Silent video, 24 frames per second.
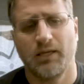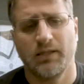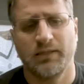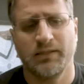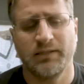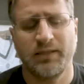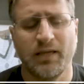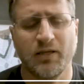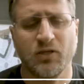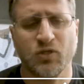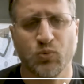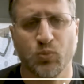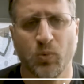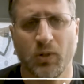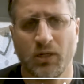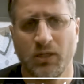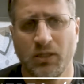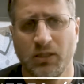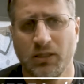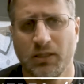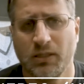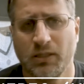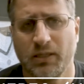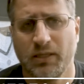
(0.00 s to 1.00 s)
The next
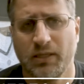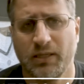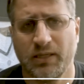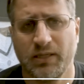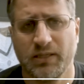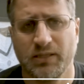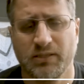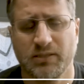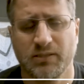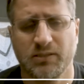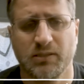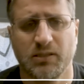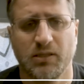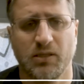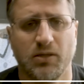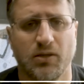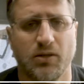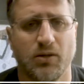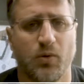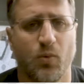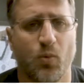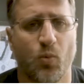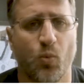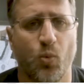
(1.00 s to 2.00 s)
one is
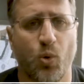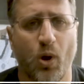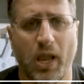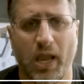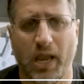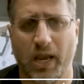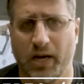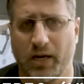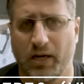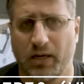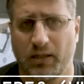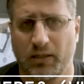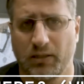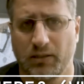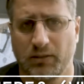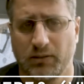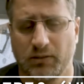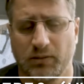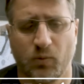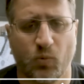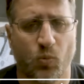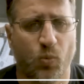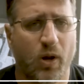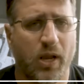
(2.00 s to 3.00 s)
where
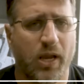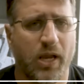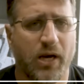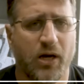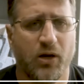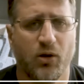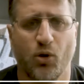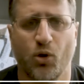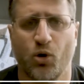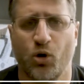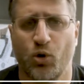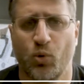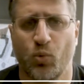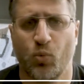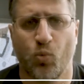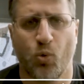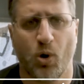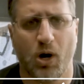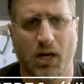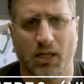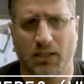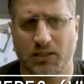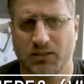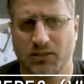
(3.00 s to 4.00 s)
or
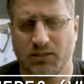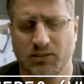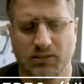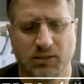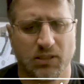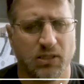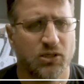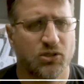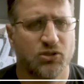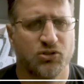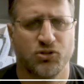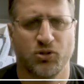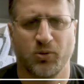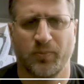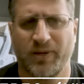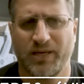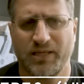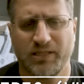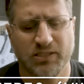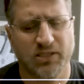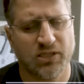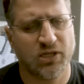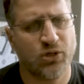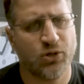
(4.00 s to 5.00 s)
what. So
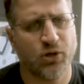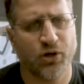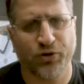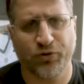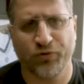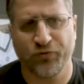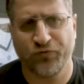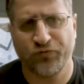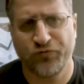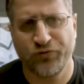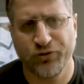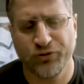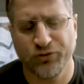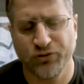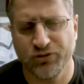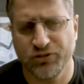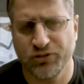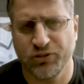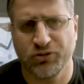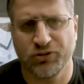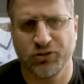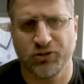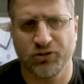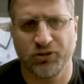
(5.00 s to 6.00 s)
basically you are confused,
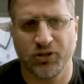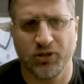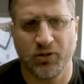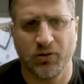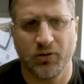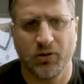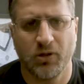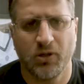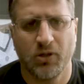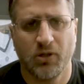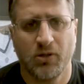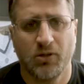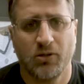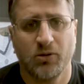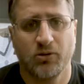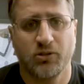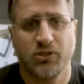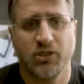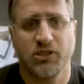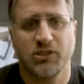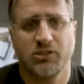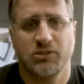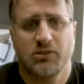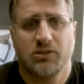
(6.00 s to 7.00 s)
you don't know, you
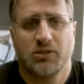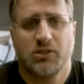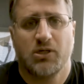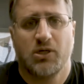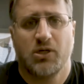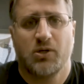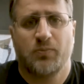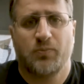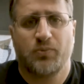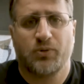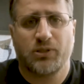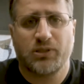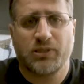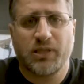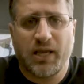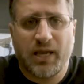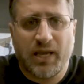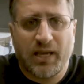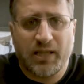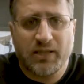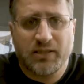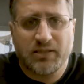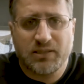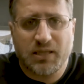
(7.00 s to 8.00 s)
just put the
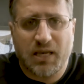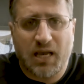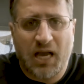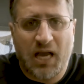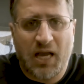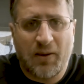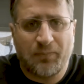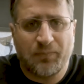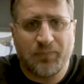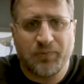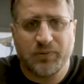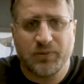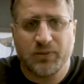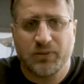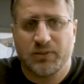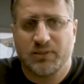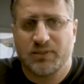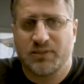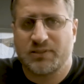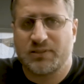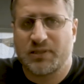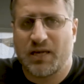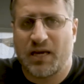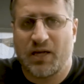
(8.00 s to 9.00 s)
hands up
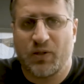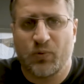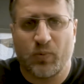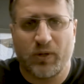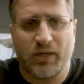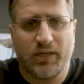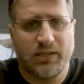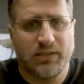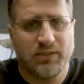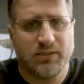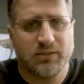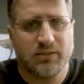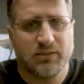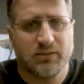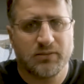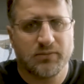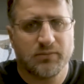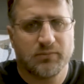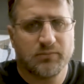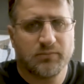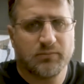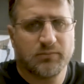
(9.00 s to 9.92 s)
sideways,